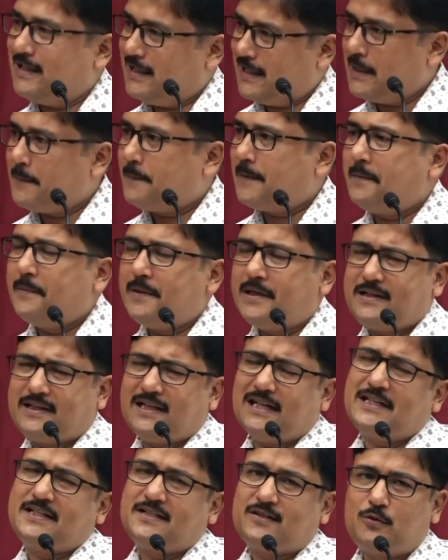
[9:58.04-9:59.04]
Alphabet,
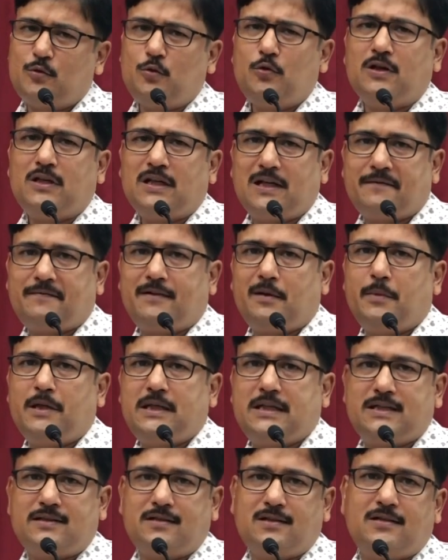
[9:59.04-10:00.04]
yeah, it's Google.
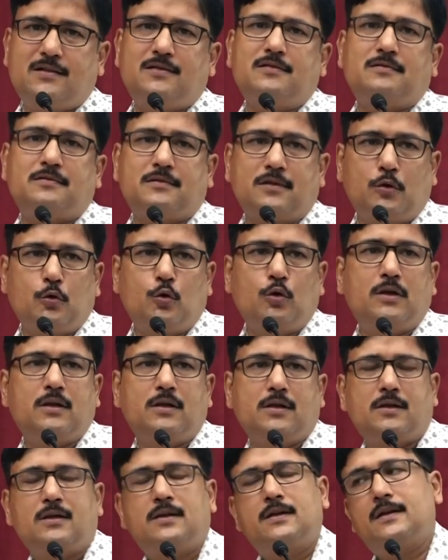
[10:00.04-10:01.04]
Alphabet is the, no, the whole